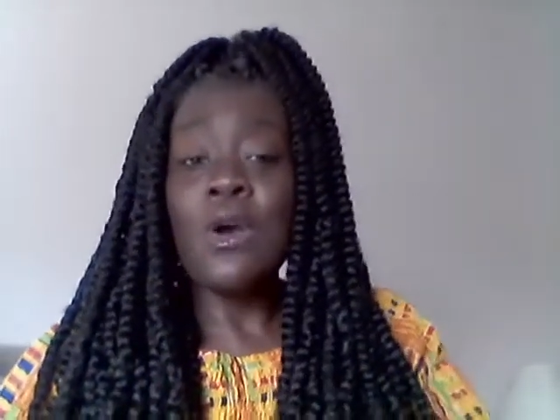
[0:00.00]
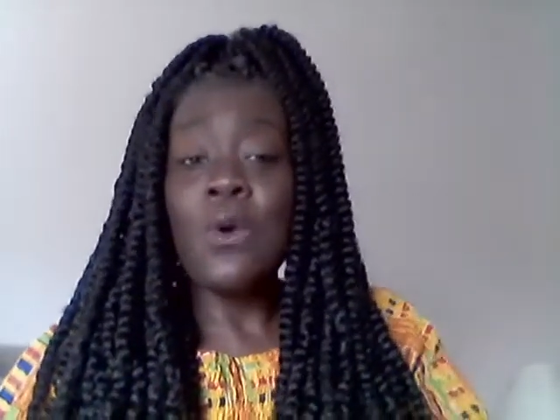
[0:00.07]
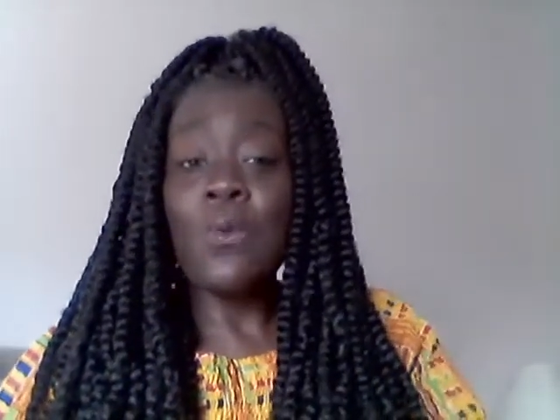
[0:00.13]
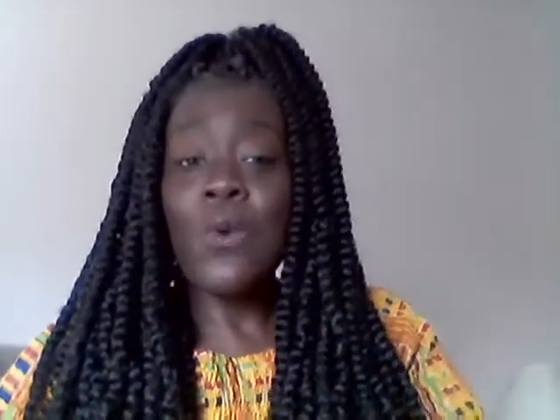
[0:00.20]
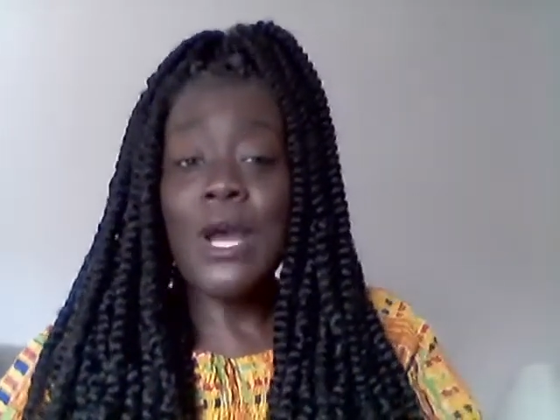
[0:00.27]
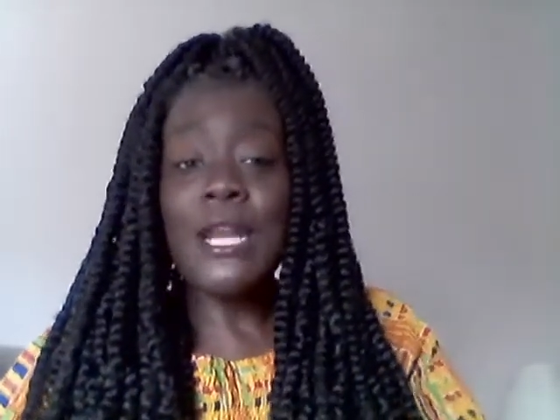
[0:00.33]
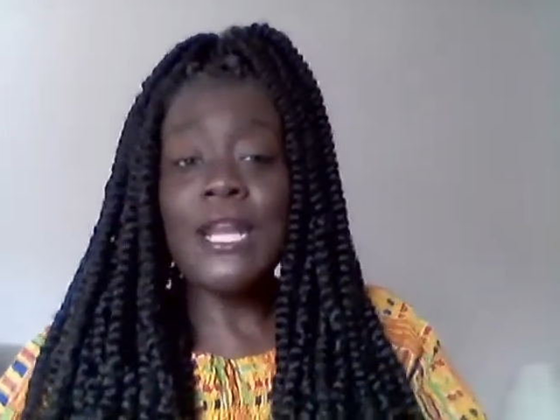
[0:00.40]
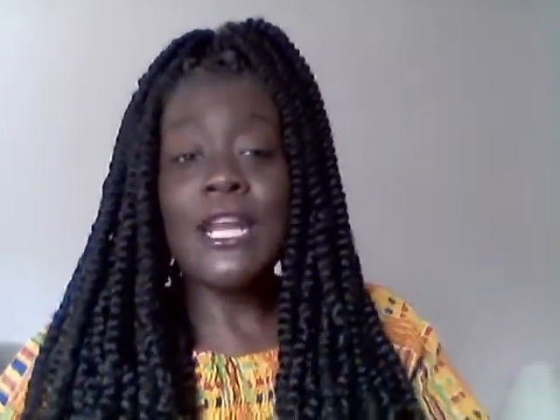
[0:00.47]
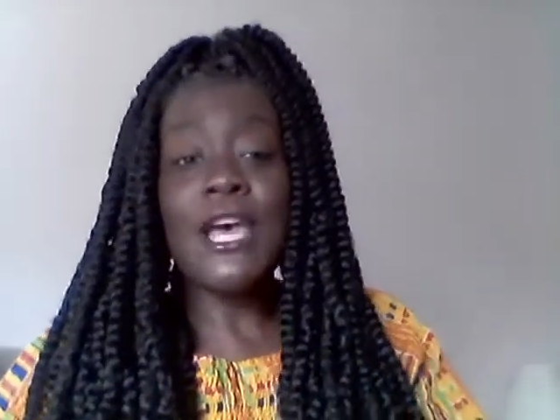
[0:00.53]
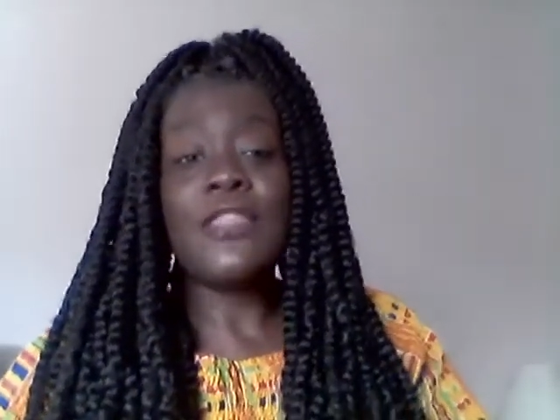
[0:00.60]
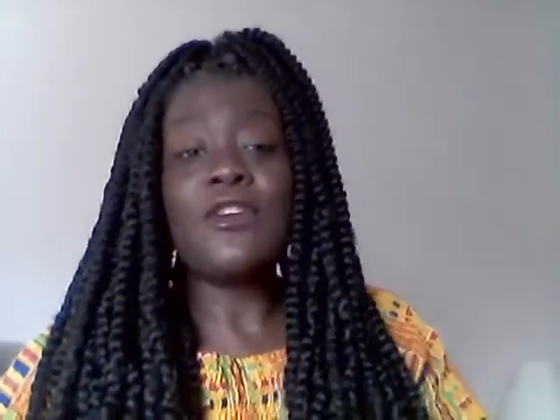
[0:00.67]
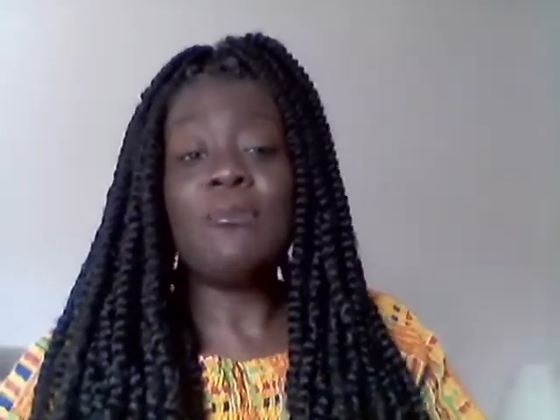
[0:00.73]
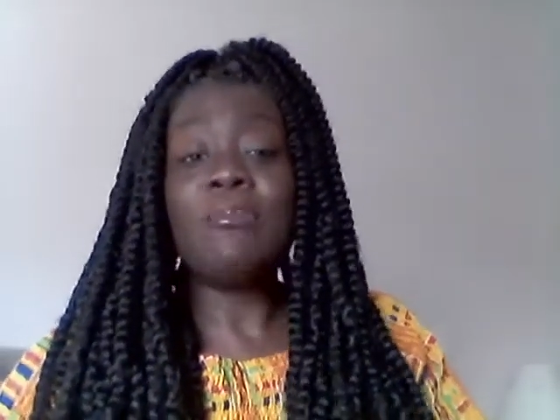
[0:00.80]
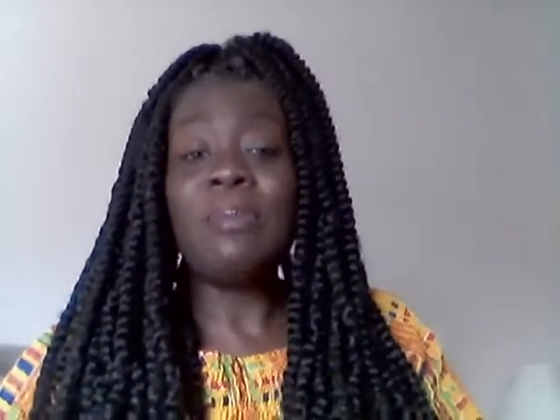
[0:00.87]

one another,